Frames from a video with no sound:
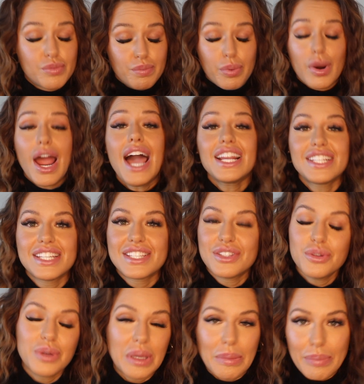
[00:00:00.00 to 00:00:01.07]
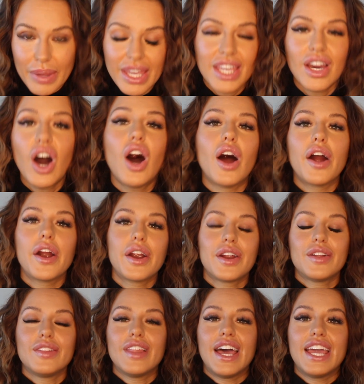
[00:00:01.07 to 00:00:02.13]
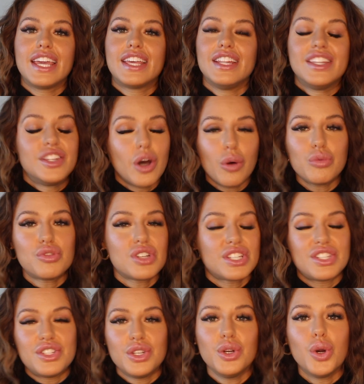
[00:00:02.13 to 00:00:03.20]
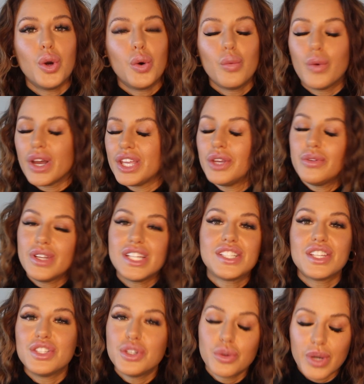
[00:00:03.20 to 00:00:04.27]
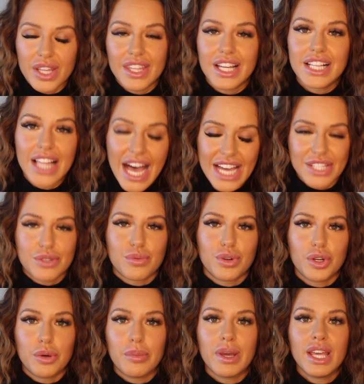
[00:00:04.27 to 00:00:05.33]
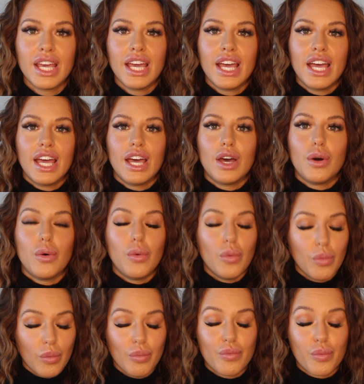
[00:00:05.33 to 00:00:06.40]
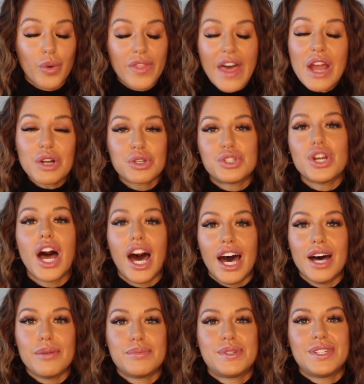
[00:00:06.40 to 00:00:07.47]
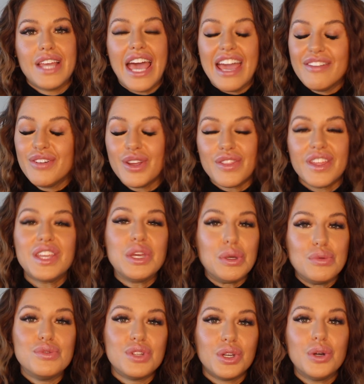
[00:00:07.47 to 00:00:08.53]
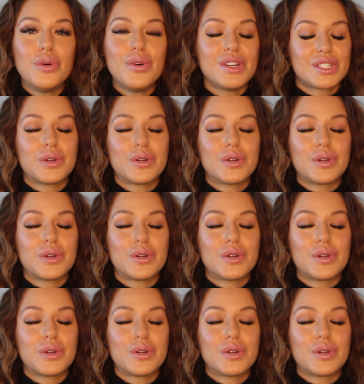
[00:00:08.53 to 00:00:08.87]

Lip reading: practice doing PR. Like, don't just do what you need to do in the classroom. With our jobs, everything you do is